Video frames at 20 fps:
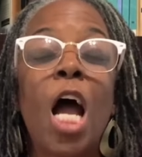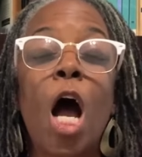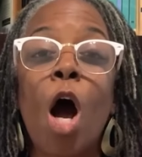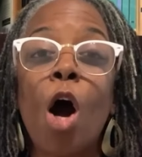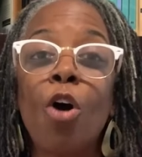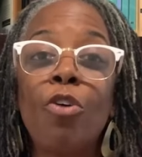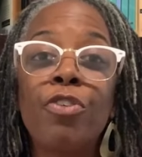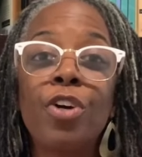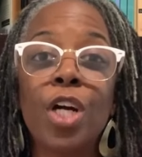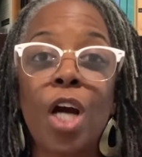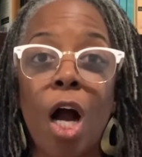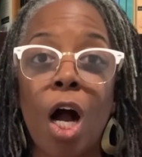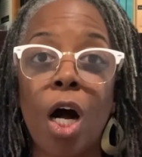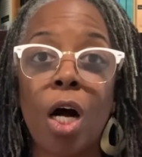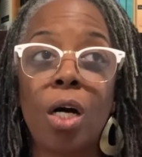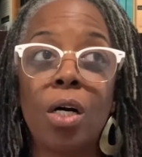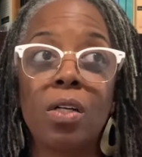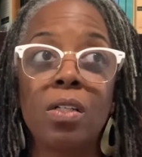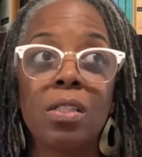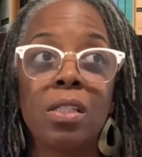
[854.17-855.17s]

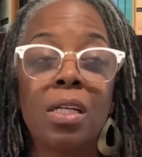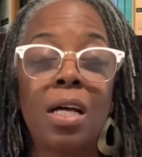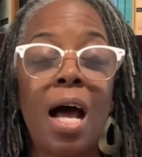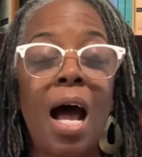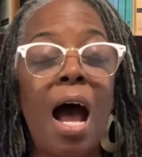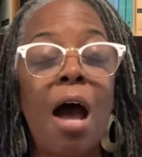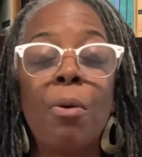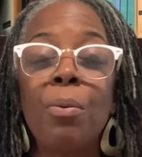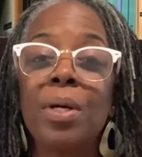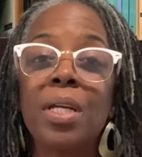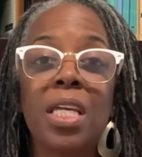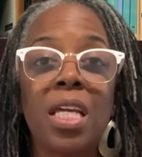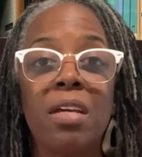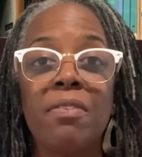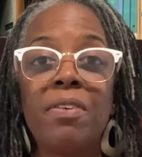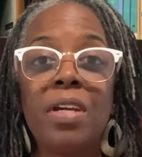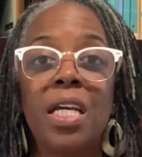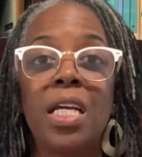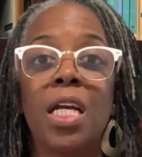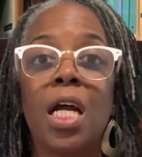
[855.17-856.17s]
overall, I would
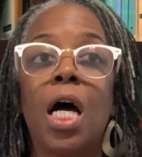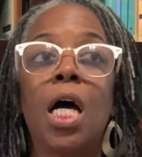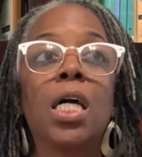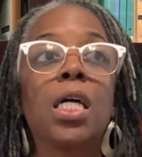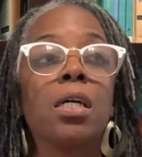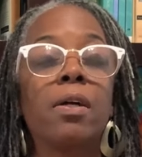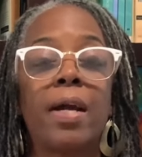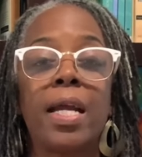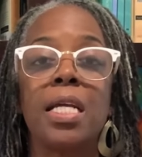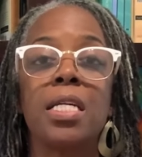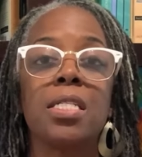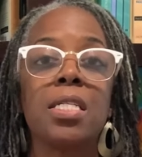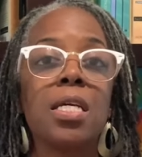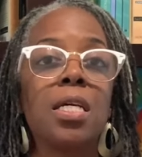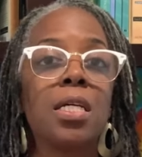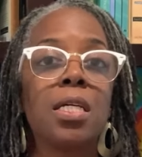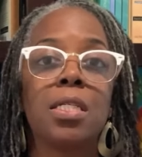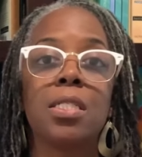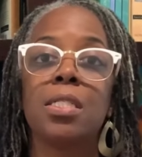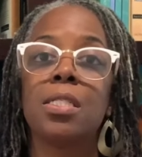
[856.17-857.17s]
give it a great
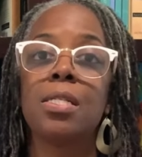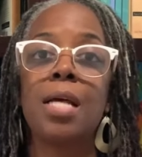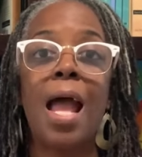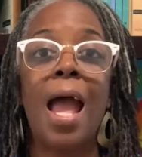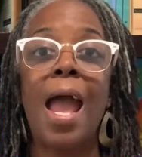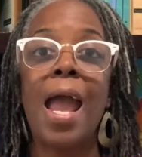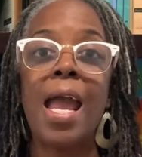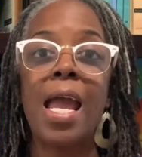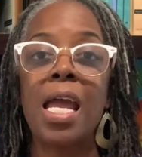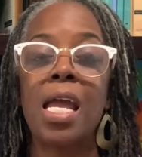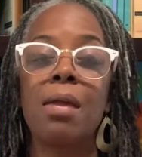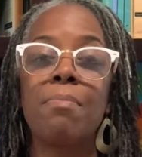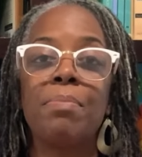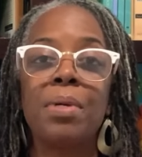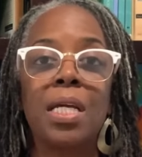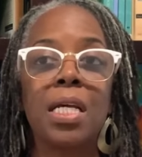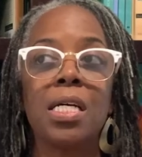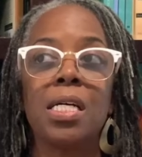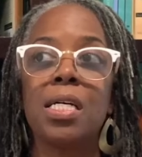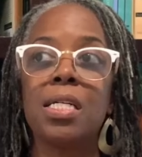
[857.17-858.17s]
A
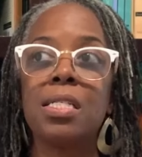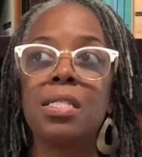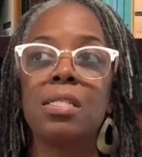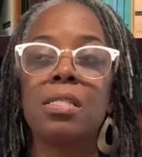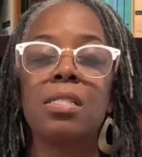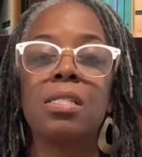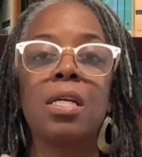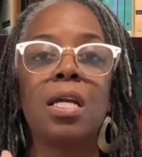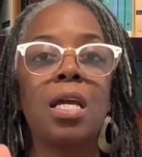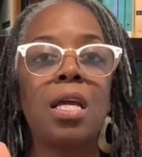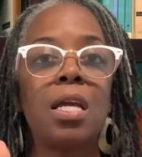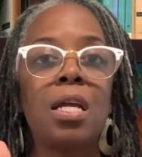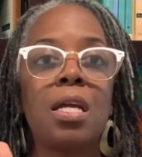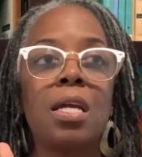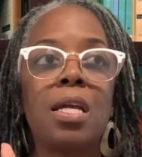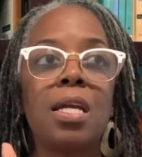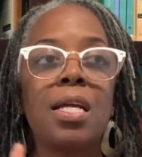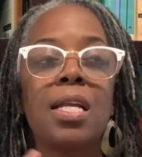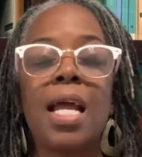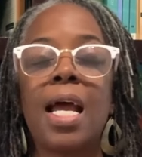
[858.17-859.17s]
because
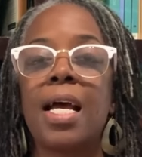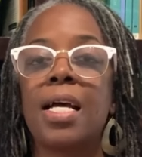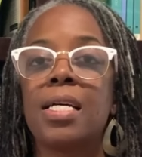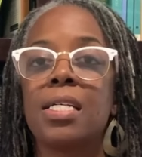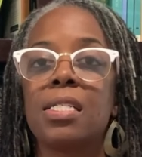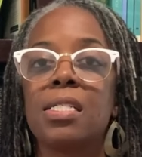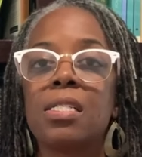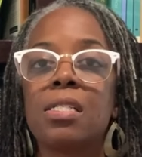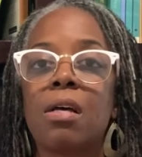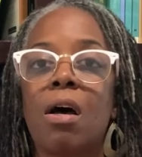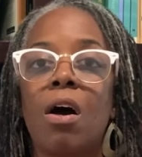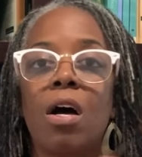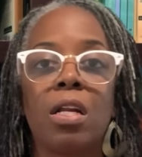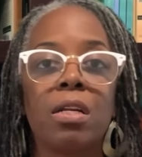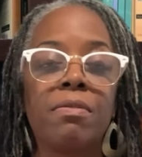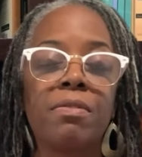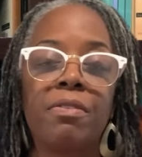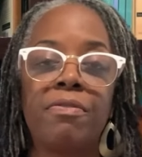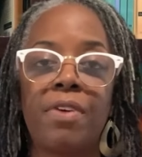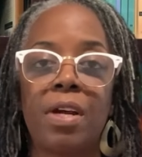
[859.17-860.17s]
it has all
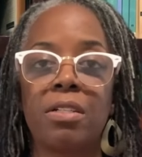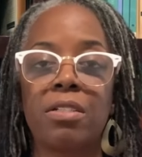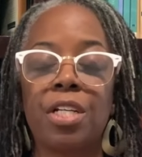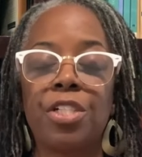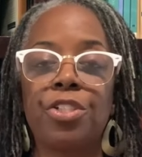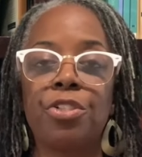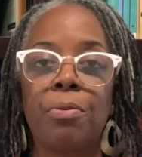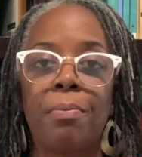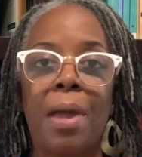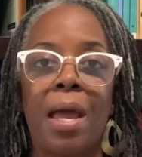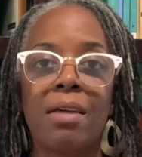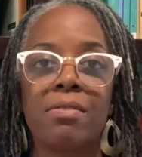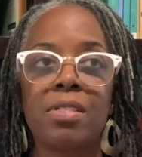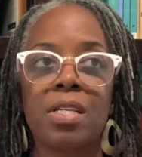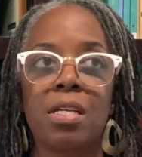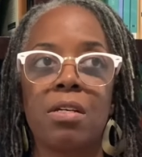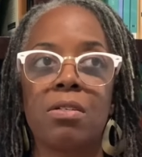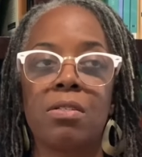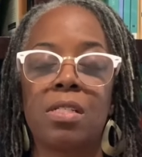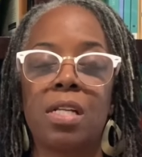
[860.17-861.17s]
of the foundational math
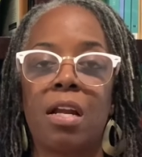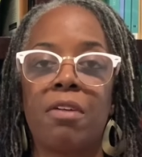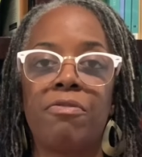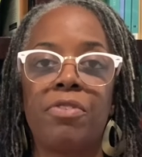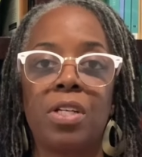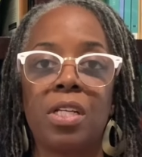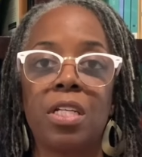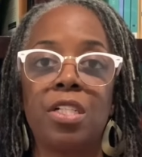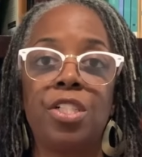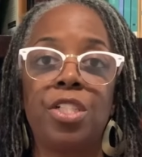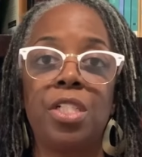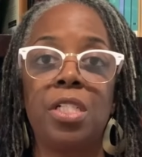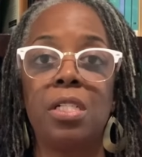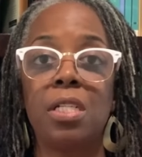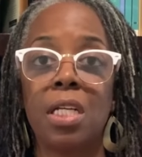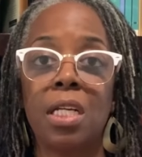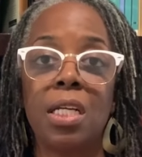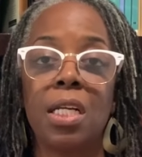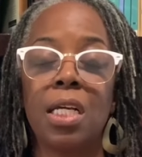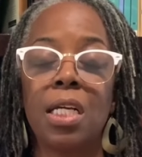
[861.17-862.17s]
skills that I feel like she
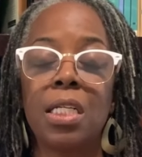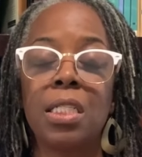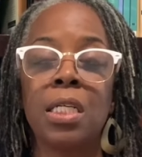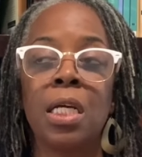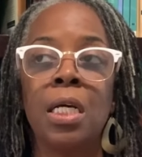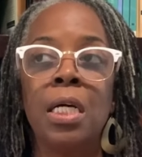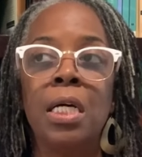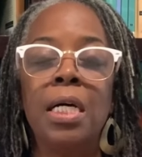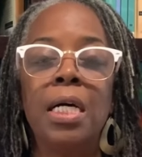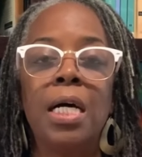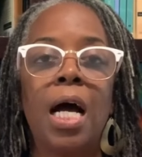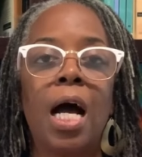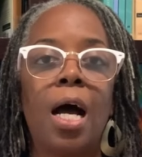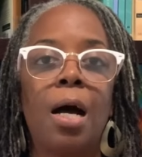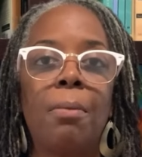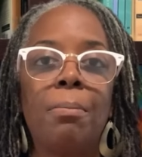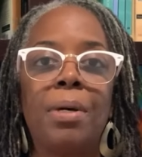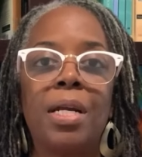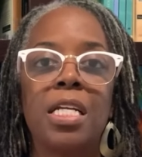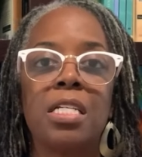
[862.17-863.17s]
needed.
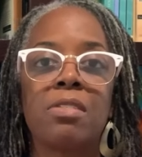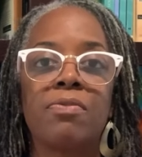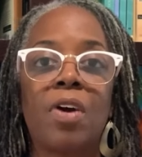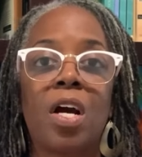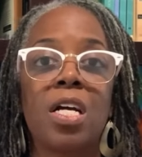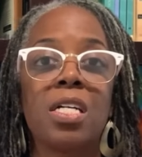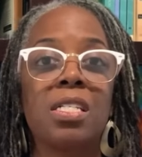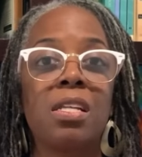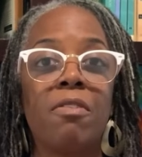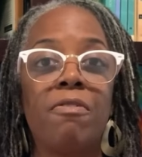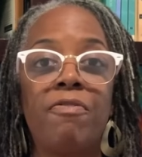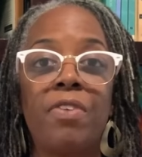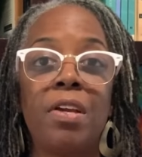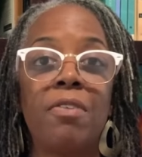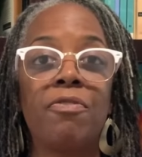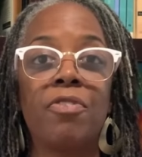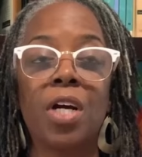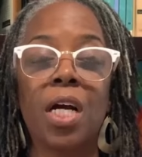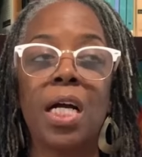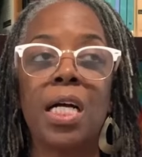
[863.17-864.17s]
But as far as a
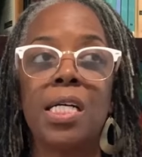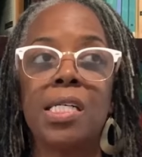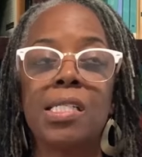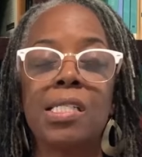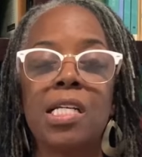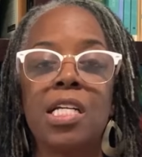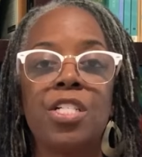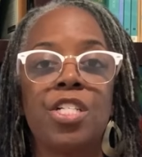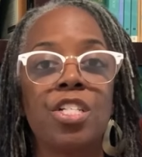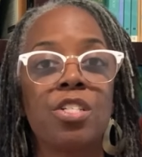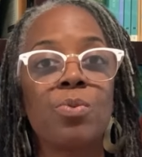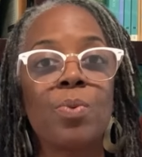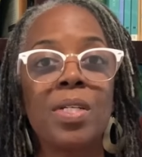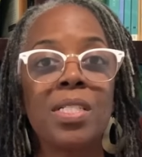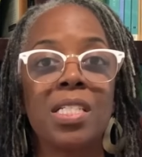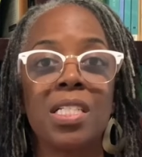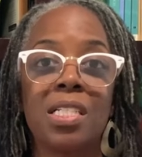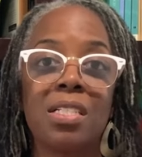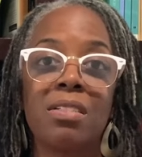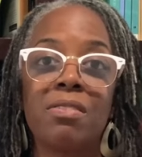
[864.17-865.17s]
fit for us, it just
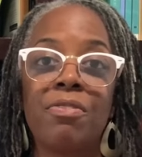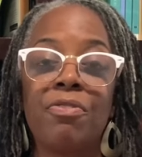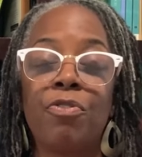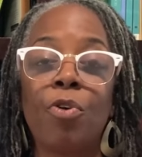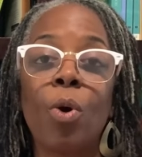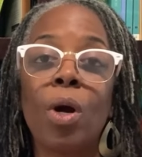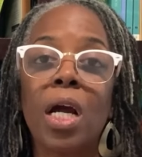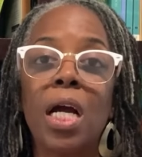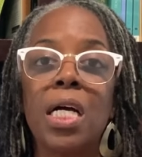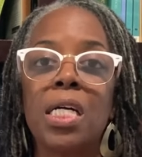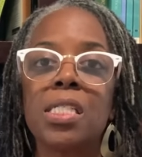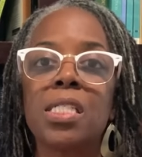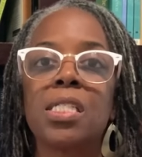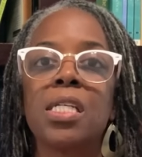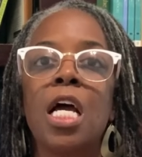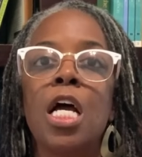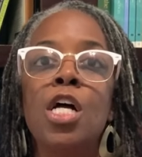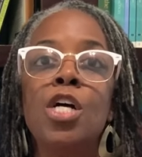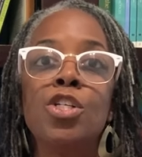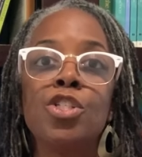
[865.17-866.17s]
wasn't for us.
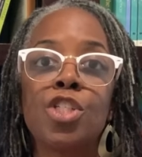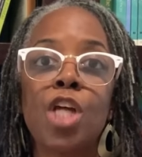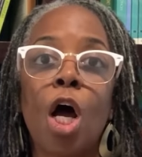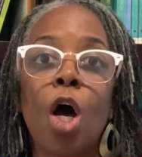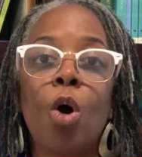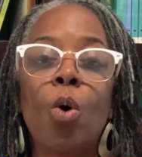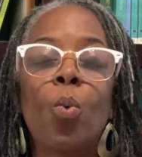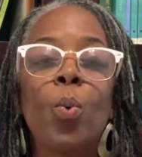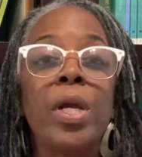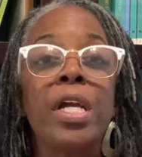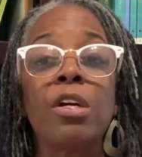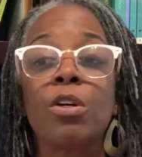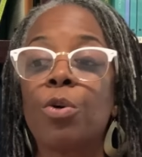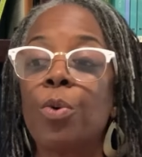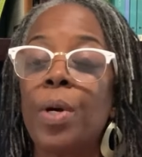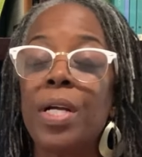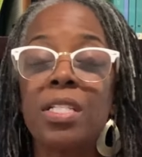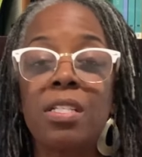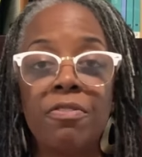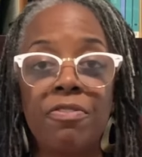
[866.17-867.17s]
So we are
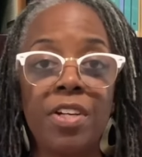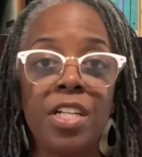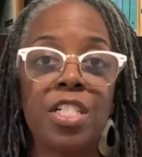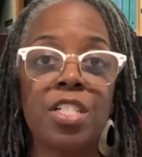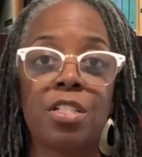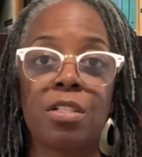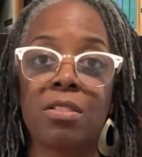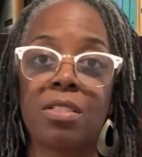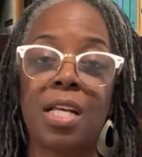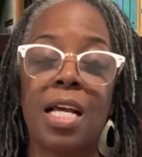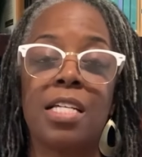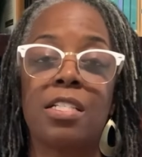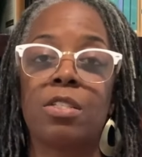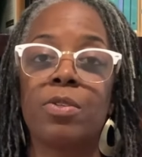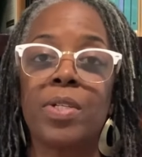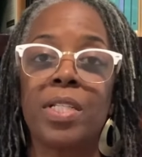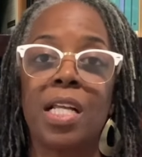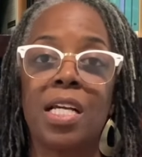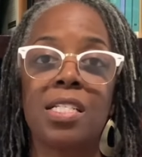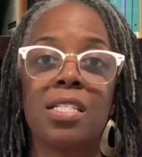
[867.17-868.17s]
going to finish those last
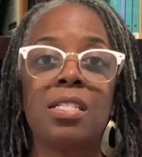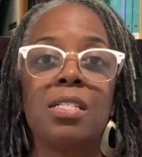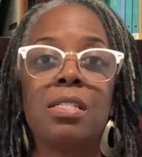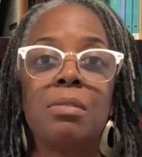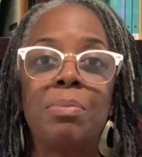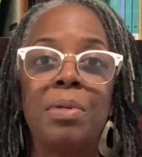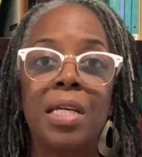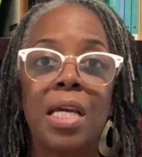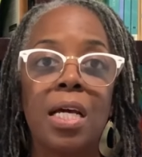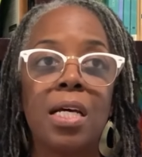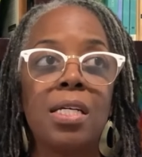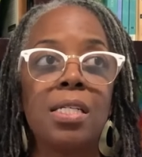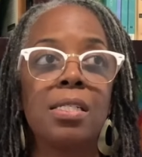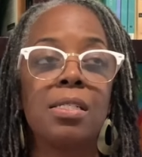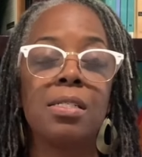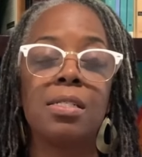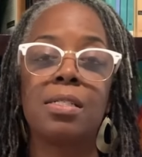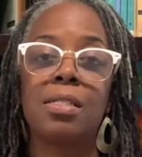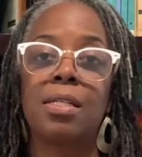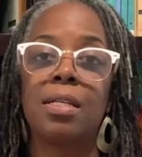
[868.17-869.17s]
three lessons
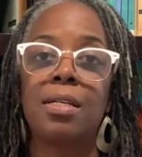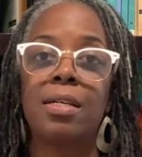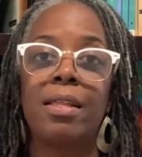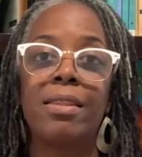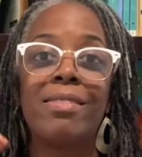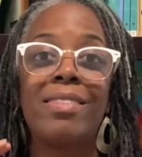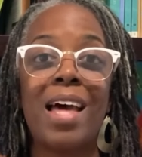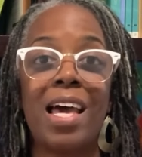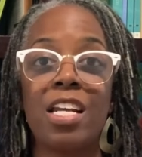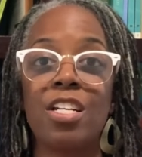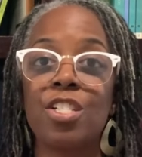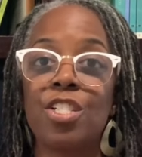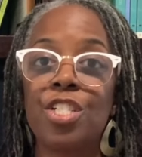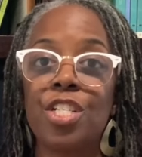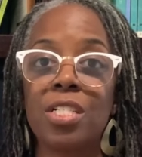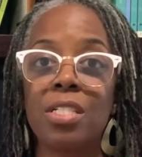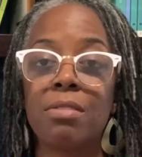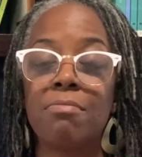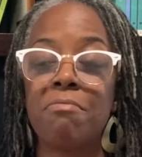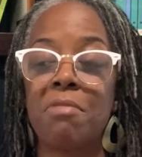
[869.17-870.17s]
because that is
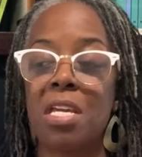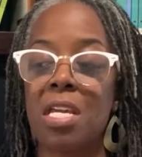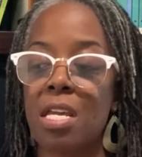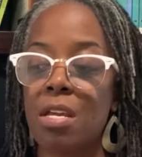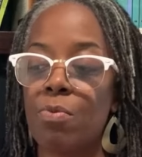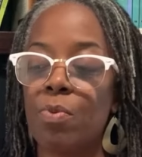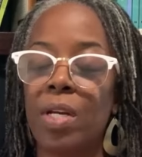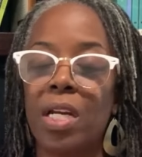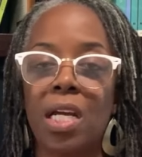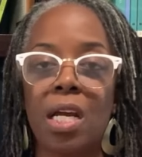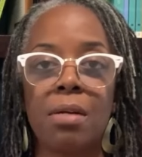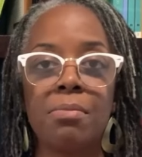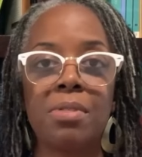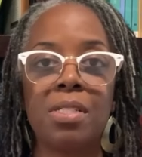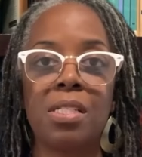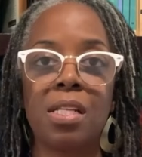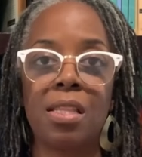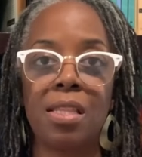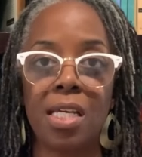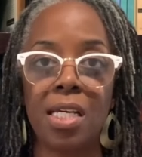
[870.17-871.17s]
just me when it comes
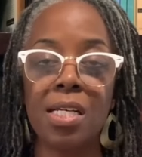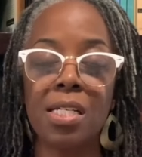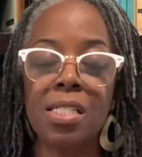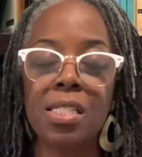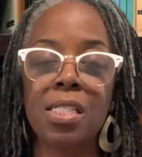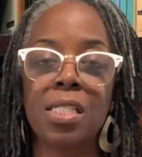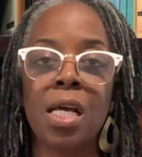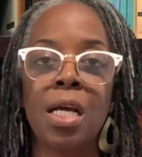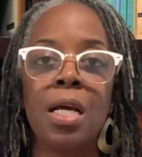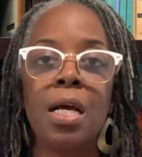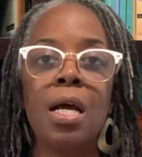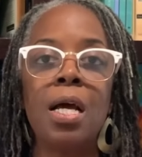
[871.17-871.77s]
to this.